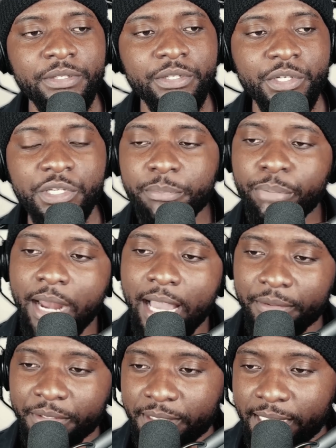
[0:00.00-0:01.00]
So she's
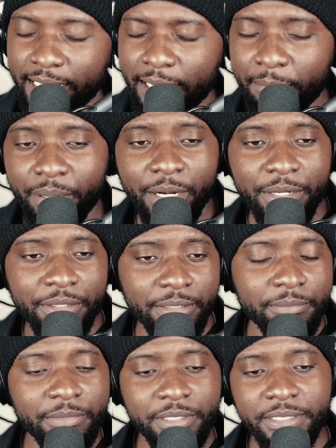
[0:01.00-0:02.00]
proud. She's like, I'm part of
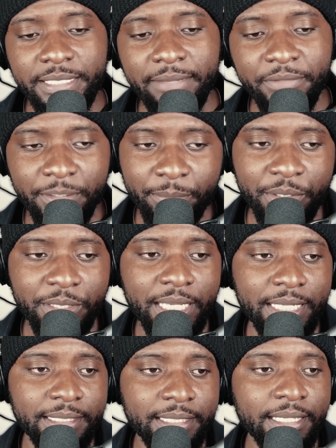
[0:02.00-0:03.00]
the, the
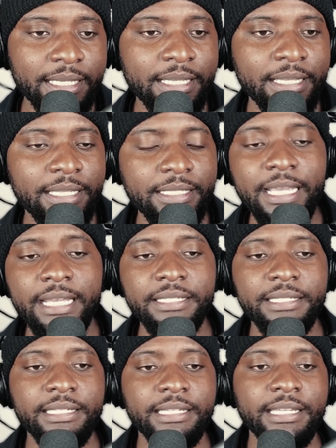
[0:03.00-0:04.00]
70%.
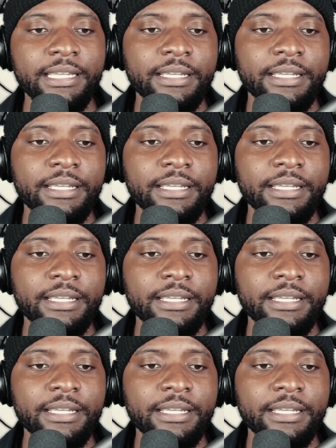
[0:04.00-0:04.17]
Yes.